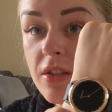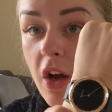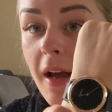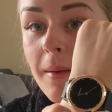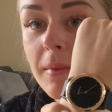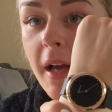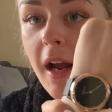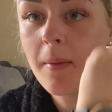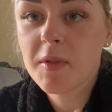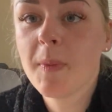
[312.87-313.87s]
time. Like,
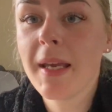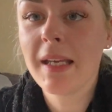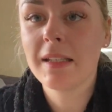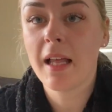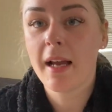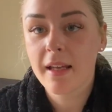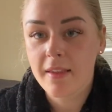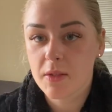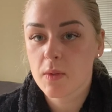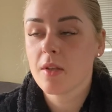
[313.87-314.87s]
I'm speaking like
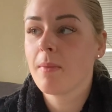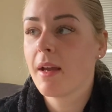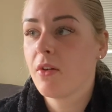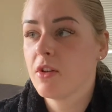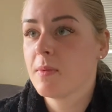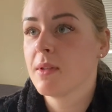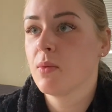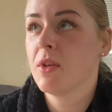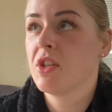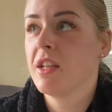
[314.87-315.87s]
this was on my Christmas
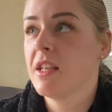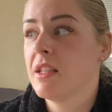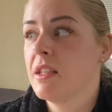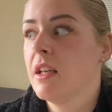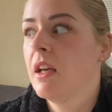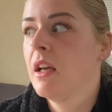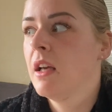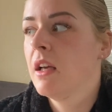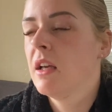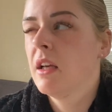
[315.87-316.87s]
wish list
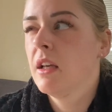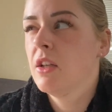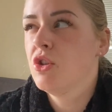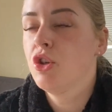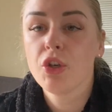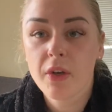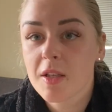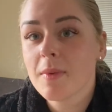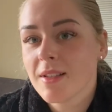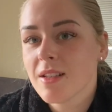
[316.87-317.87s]
2
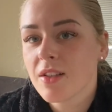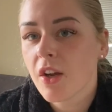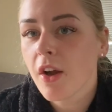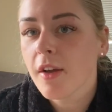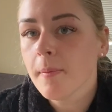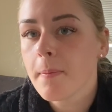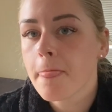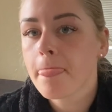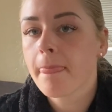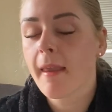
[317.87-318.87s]
Christmases ago.
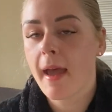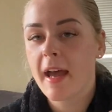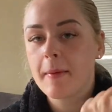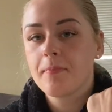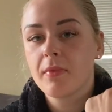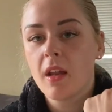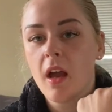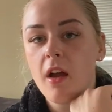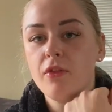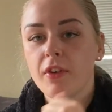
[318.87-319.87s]

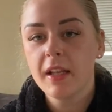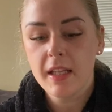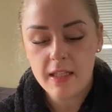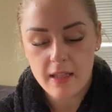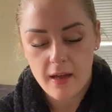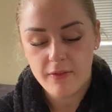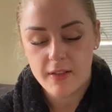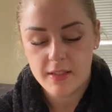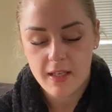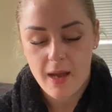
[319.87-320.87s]
I really love
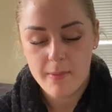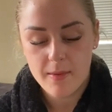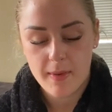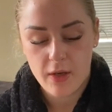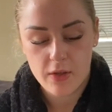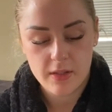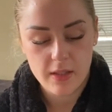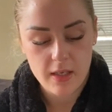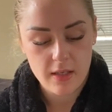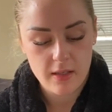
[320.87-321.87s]
this Garmin because
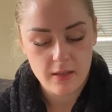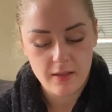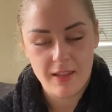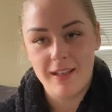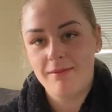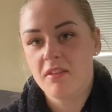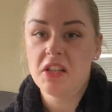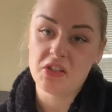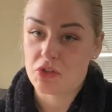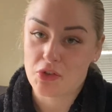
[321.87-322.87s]

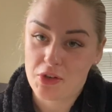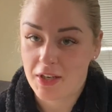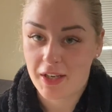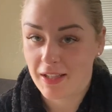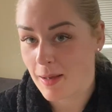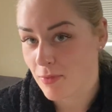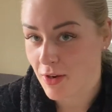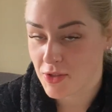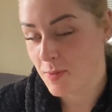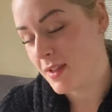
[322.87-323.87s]
this is not in
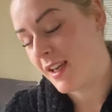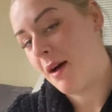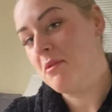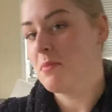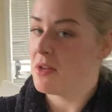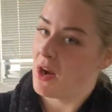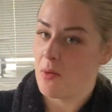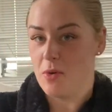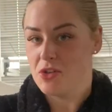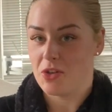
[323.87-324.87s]
collaboration with Garmin, but I
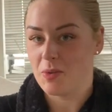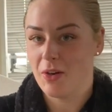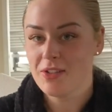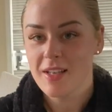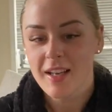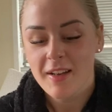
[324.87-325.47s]
wish it was,